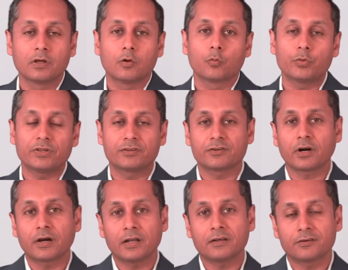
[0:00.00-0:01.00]
We
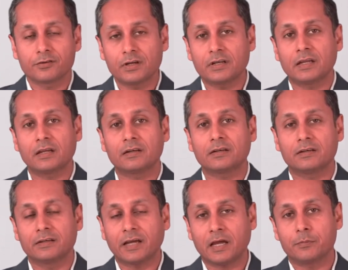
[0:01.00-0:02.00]
started treating
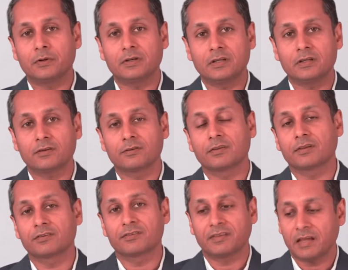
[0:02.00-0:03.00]
diabetes the
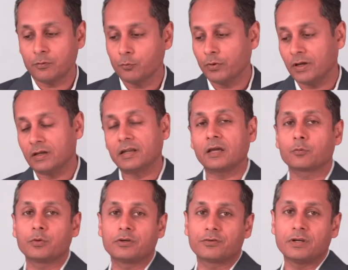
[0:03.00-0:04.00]
same way like
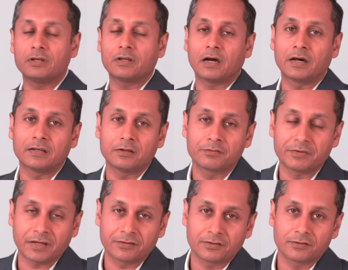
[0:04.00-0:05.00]
we treat
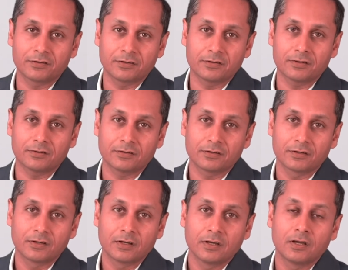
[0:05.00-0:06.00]
infectious disease.
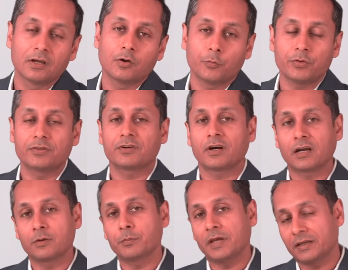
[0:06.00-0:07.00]
We
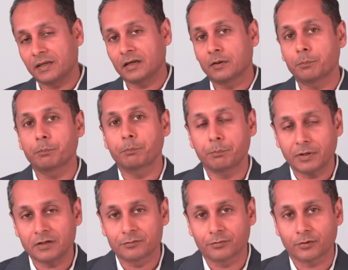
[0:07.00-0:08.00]
started making a
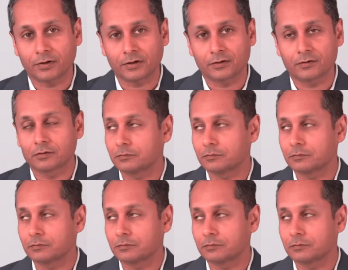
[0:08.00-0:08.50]
pill for it.